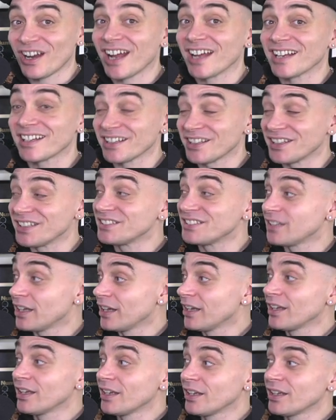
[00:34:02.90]
a crack. He's
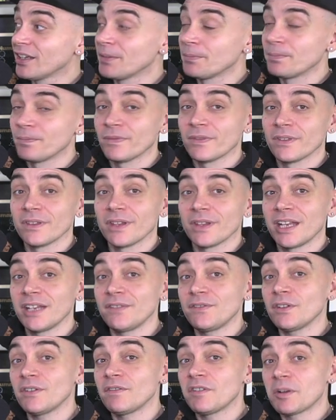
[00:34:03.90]
Big E.
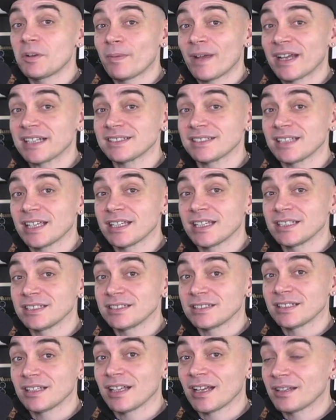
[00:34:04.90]
And if you are ever
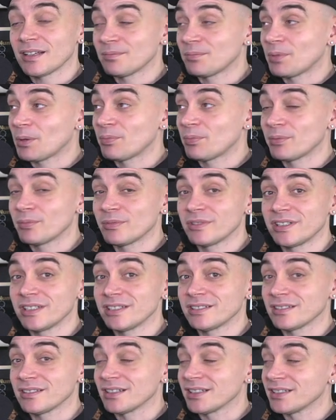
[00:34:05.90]
backstage, like bopping with
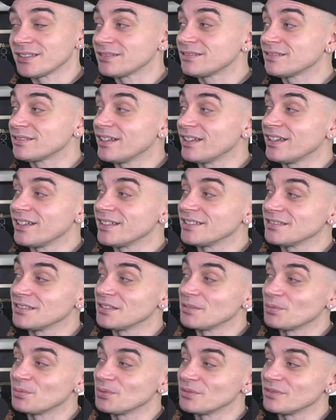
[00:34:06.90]
these guys, like
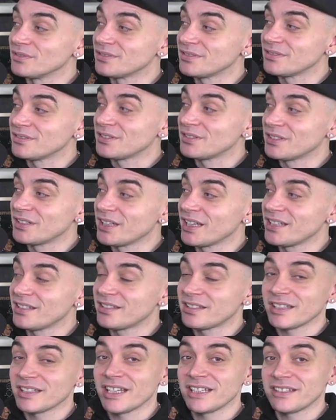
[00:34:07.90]
examples, yeah, man.
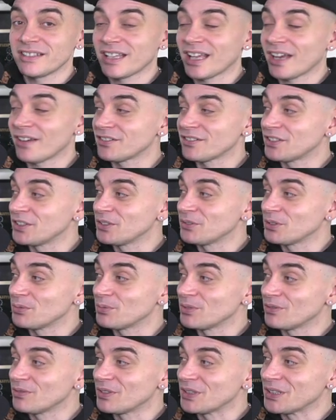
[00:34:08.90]
He's he's the character he, you
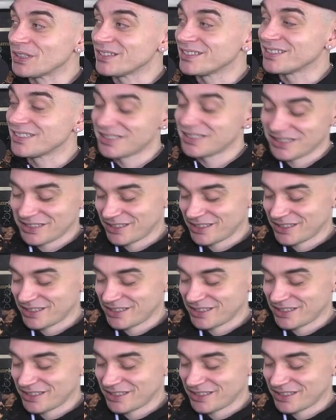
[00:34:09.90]
want to be. He brought us with. a